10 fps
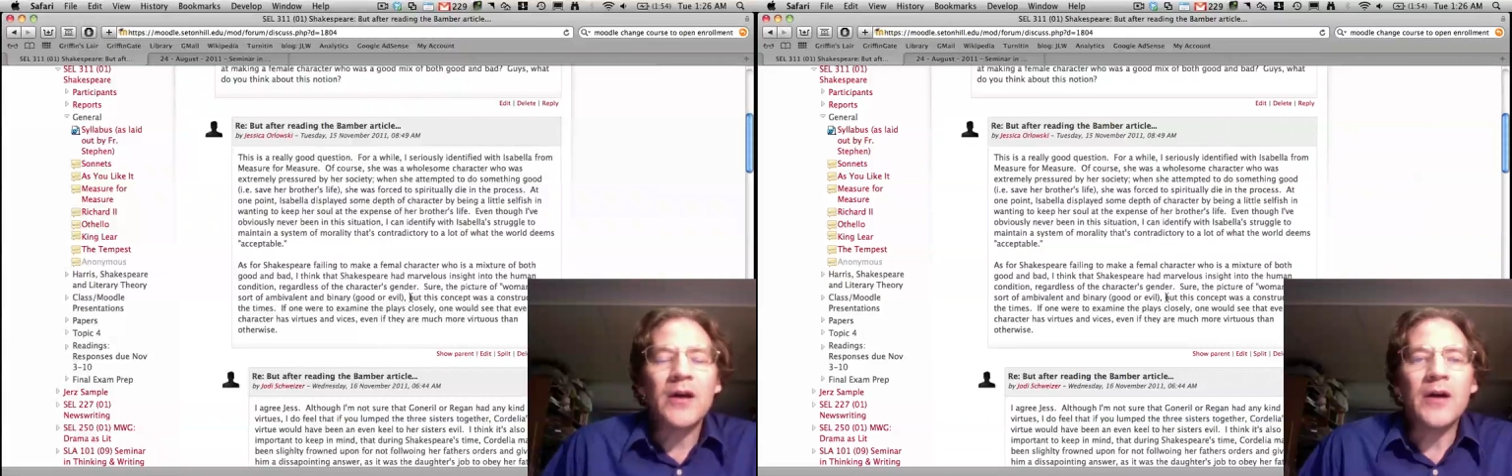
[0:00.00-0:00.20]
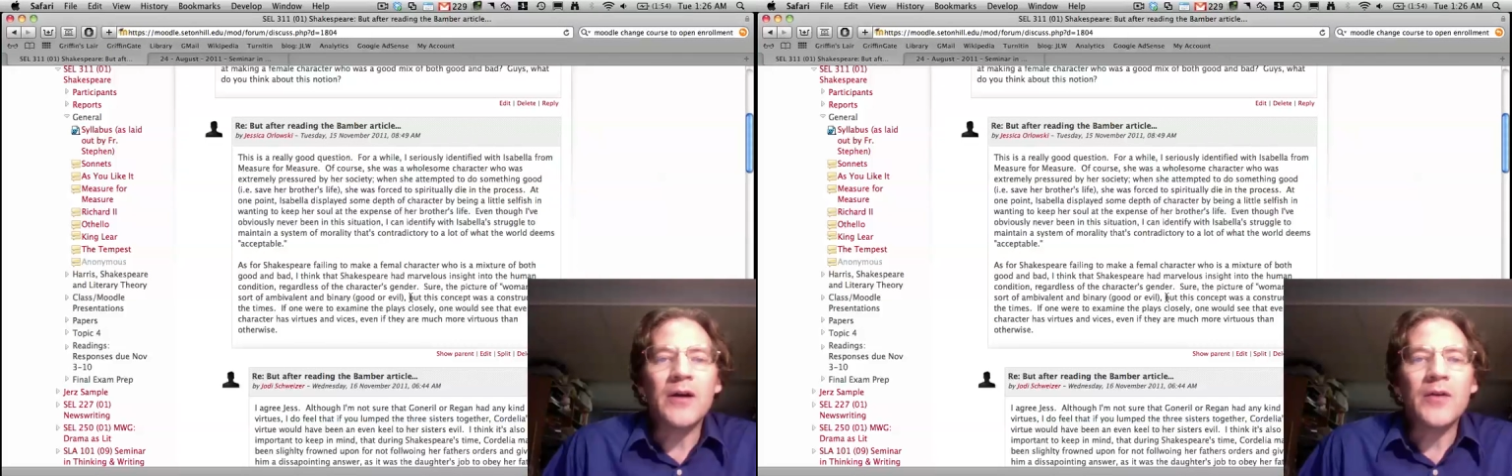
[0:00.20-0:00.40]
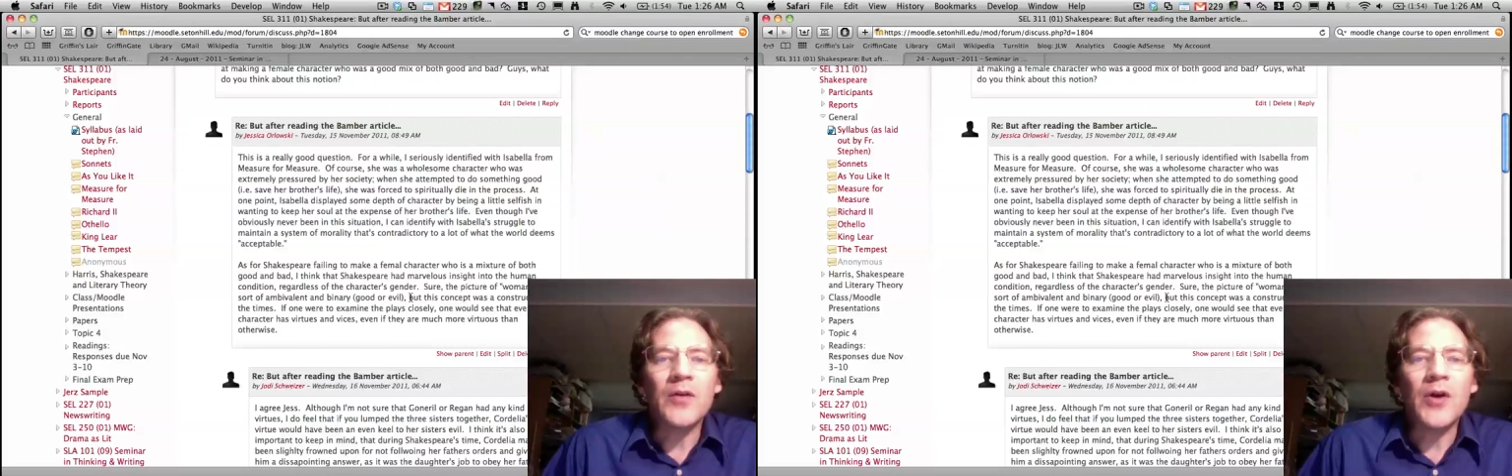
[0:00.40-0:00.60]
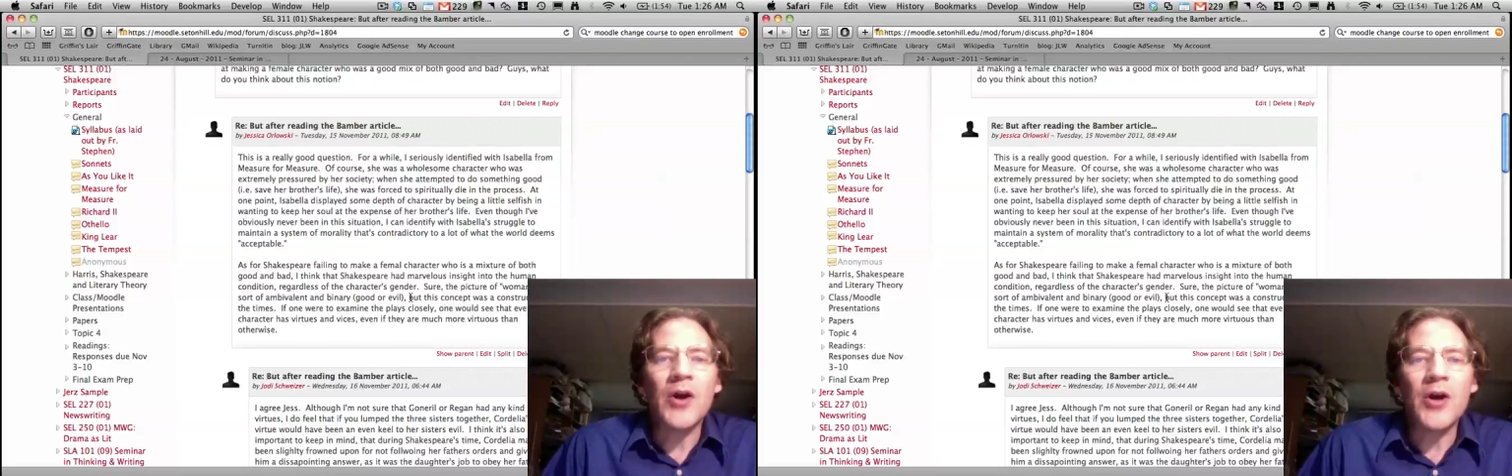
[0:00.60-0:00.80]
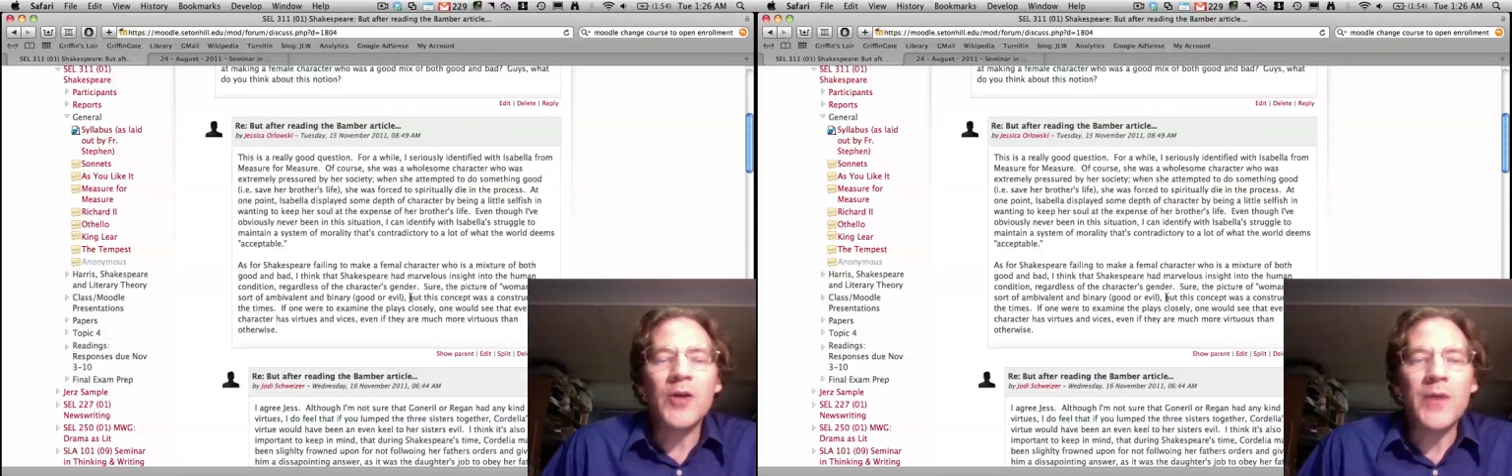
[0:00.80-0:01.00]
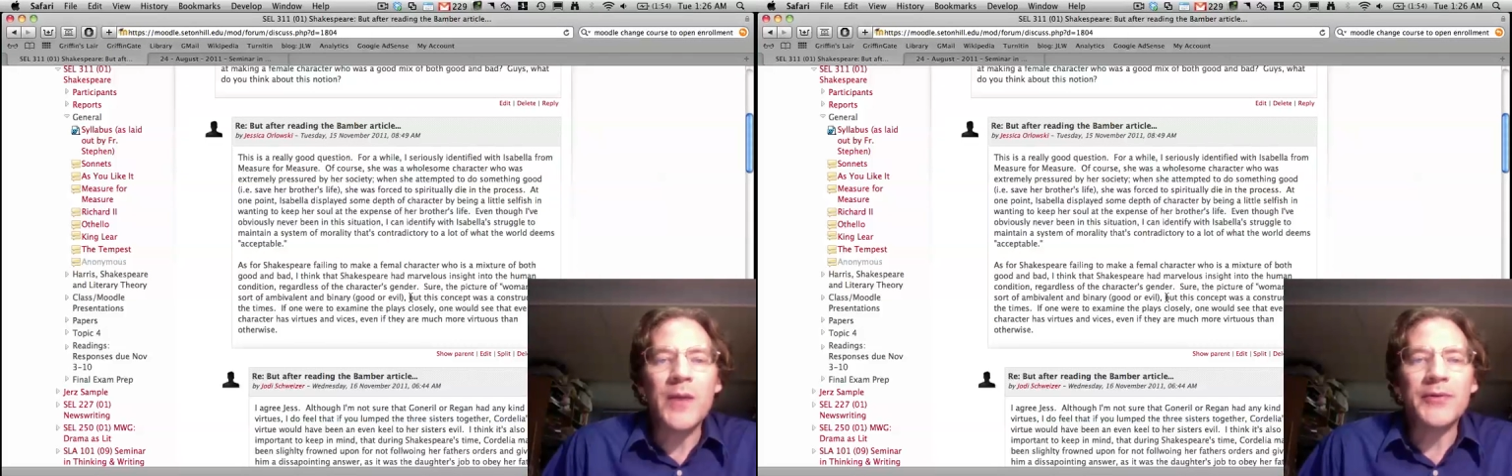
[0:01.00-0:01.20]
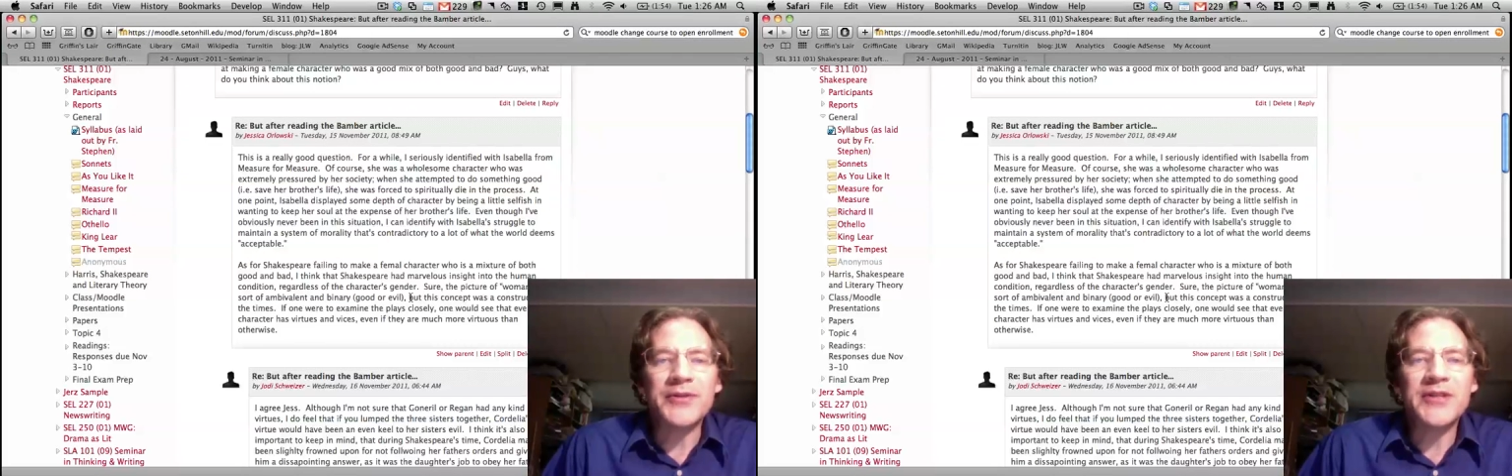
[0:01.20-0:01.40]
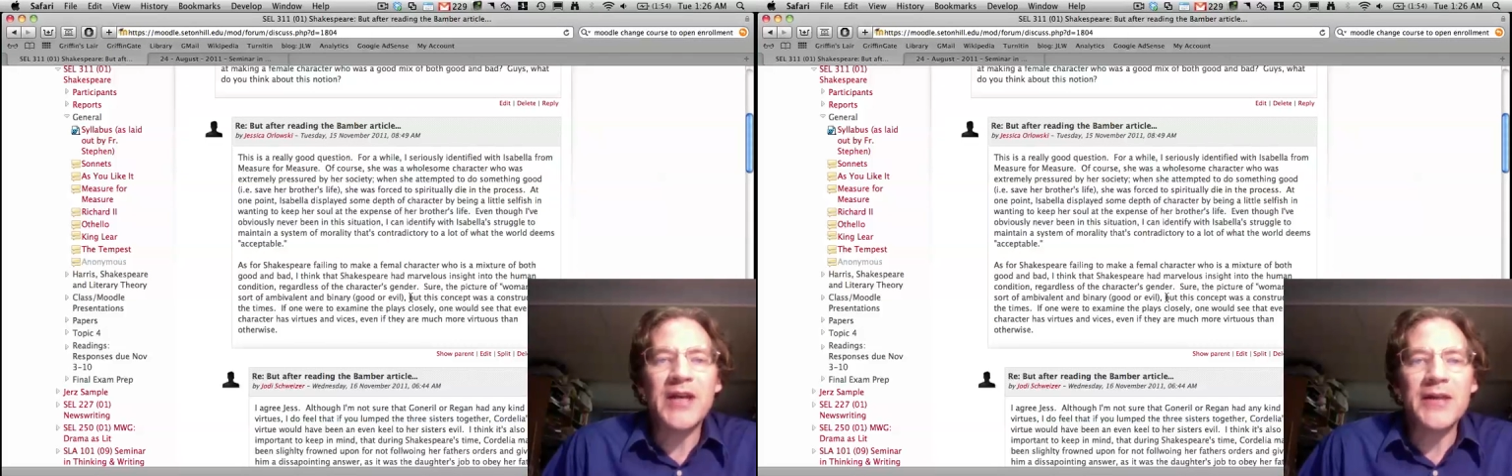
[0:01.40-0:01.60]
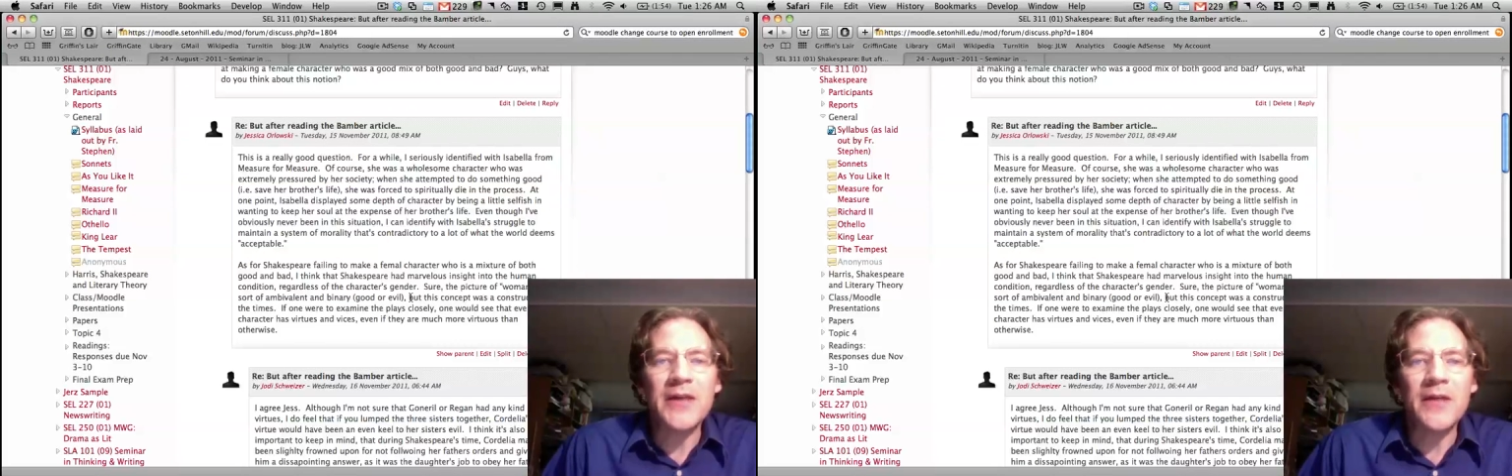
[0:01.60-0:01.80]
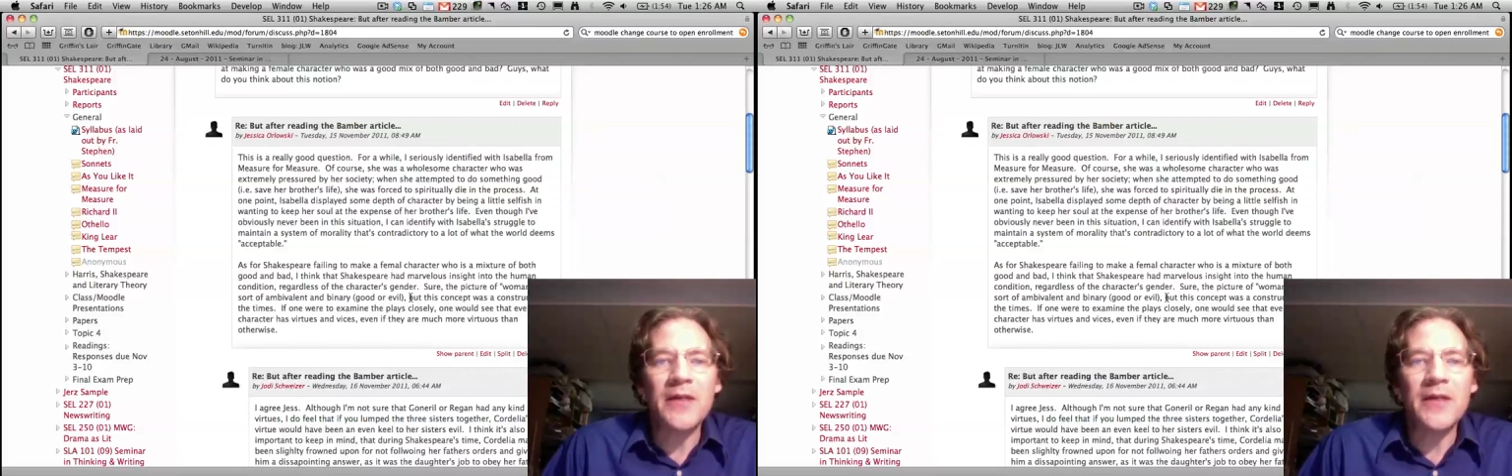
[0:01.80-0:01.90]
heard people say that